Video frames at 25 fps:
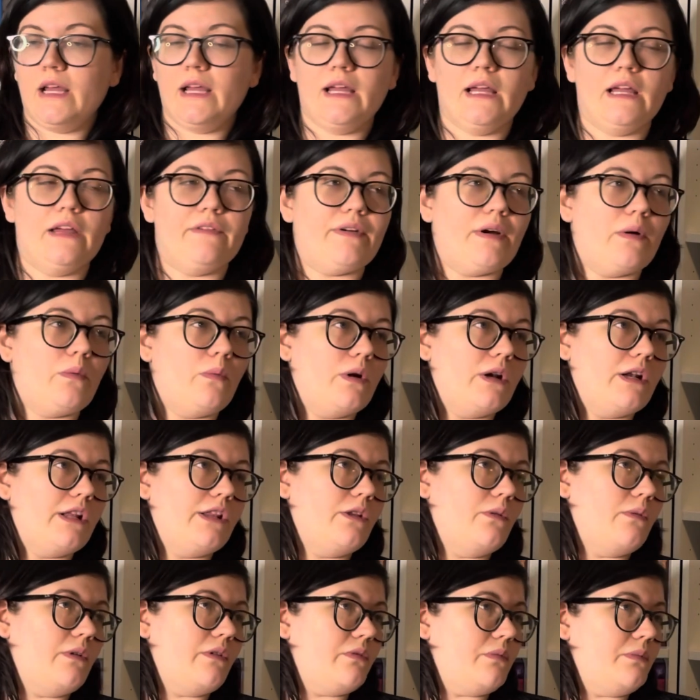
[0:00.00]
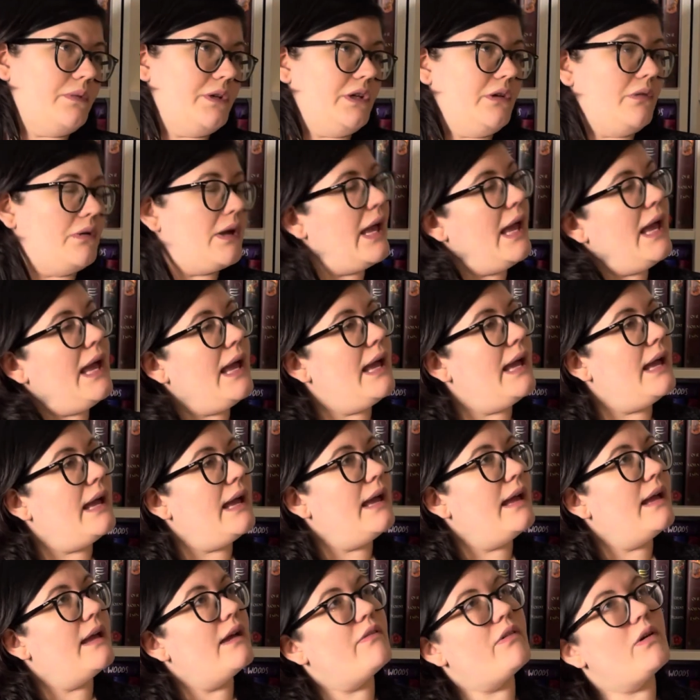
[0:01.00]
if I wanted the one from the
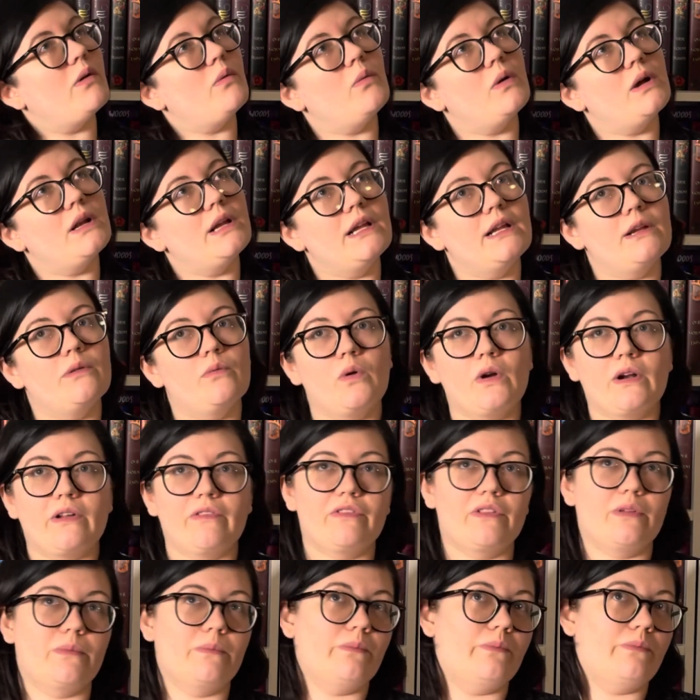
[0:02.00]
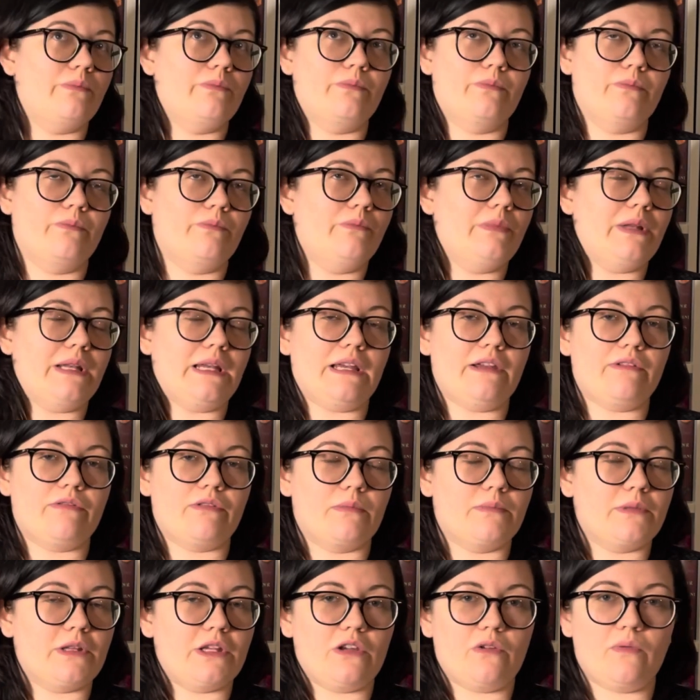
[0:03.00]
UK, if I wanted one of the many
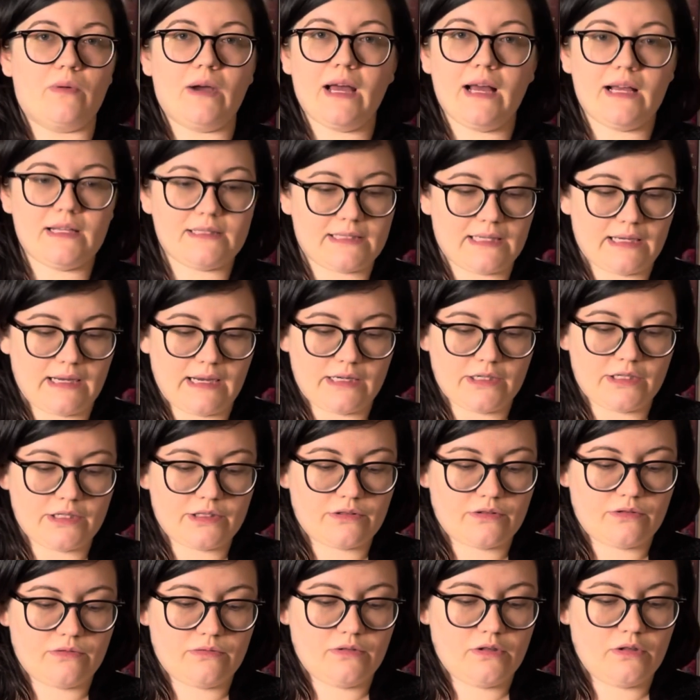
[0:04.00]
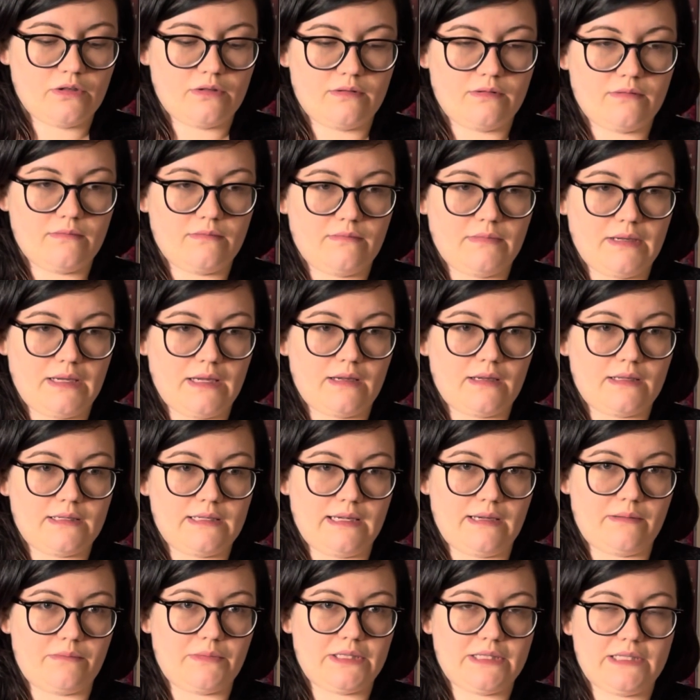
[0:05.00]
from the US. Like, I just couldn't make a
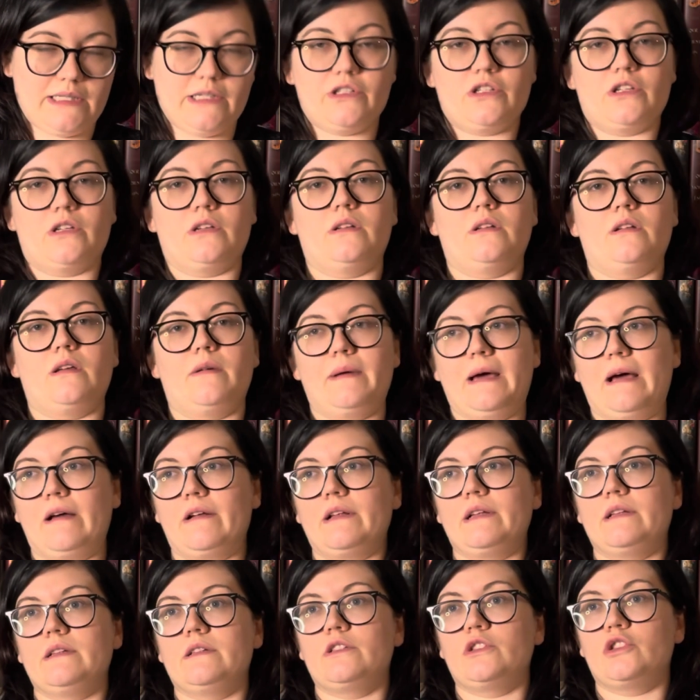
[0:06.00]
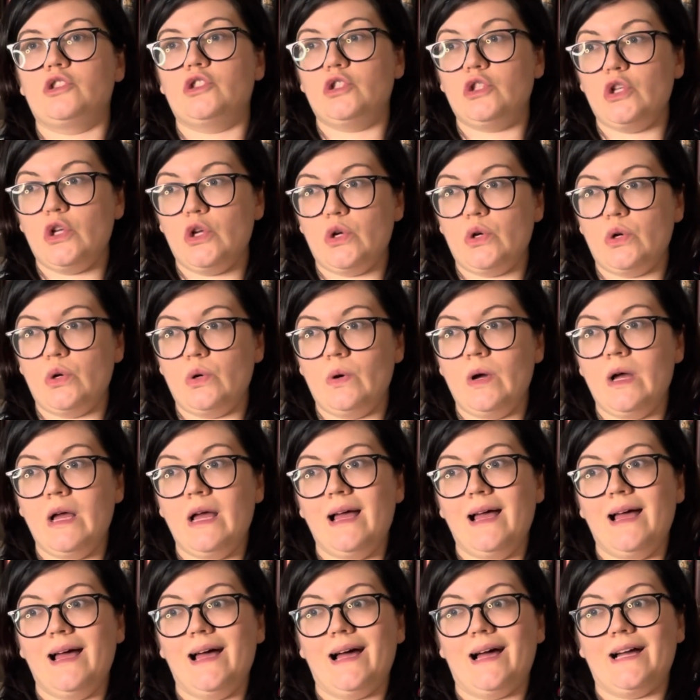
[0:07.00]
damn decision about it. So
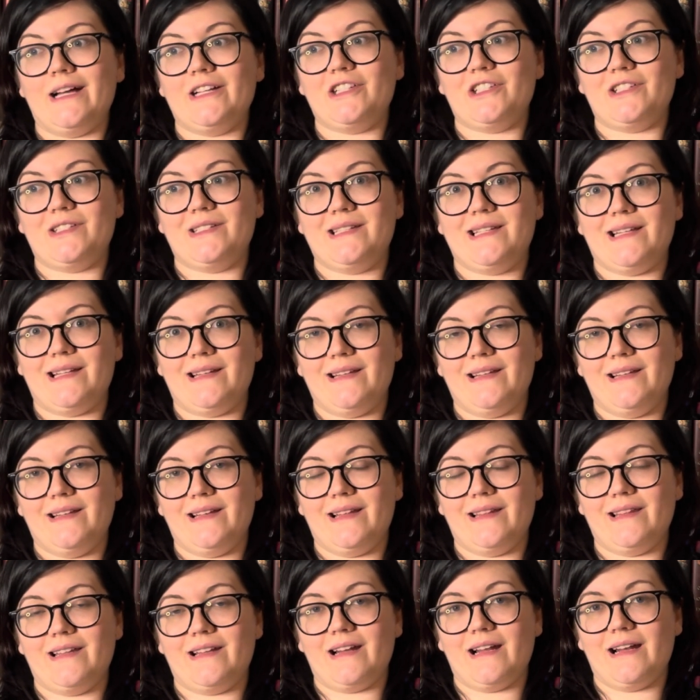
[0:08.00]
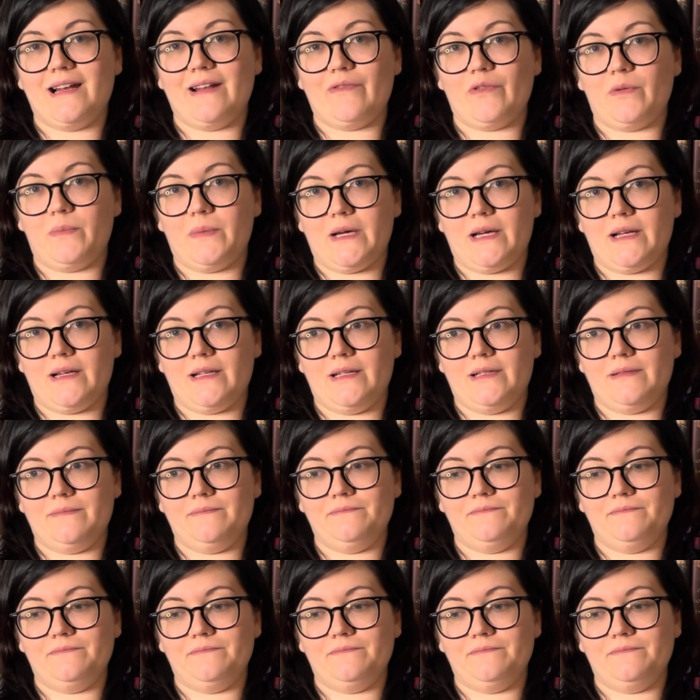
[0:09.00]
I just didn't, and then I never bought it.